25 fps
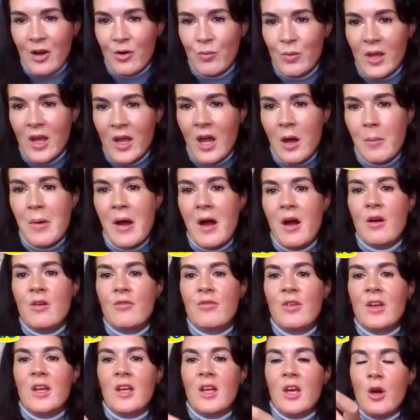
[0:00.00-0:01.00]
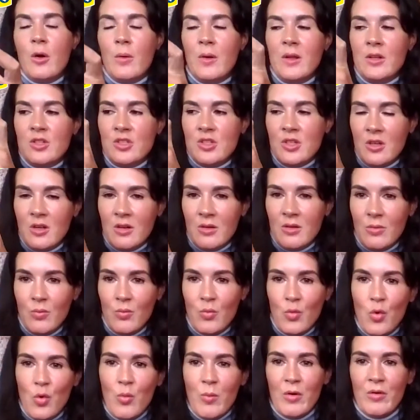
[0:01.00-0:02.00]
How do we come out of it and go into
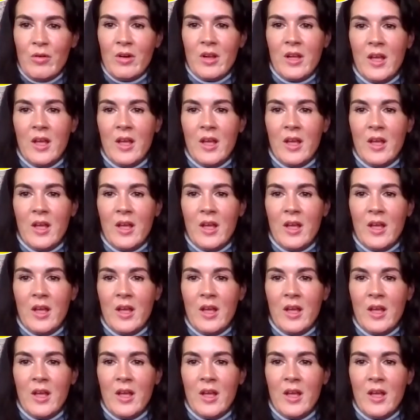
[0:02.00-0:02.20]
warmer?